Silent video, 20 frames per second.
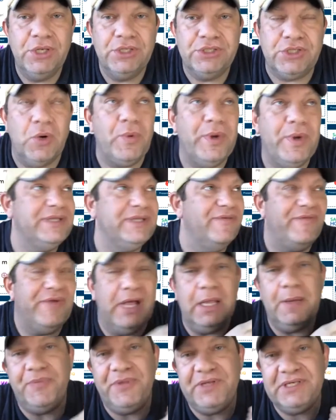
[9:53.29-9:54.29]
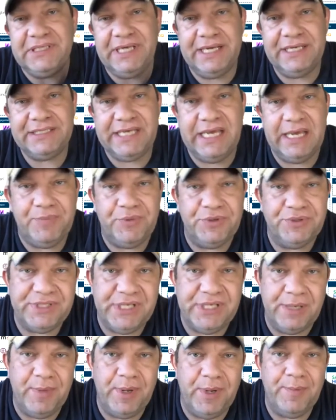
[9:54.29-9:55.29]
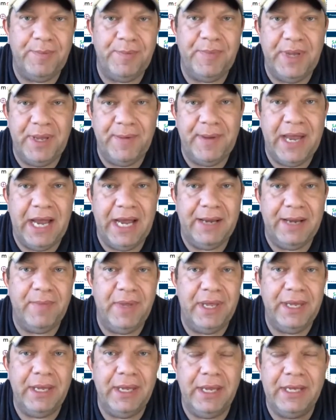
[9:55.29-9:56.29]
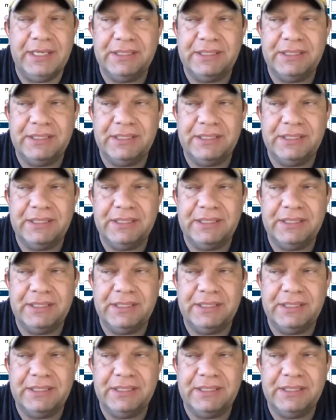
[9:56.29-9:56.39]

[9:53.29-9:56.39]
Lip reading: So we developed this landscape you see me behind me.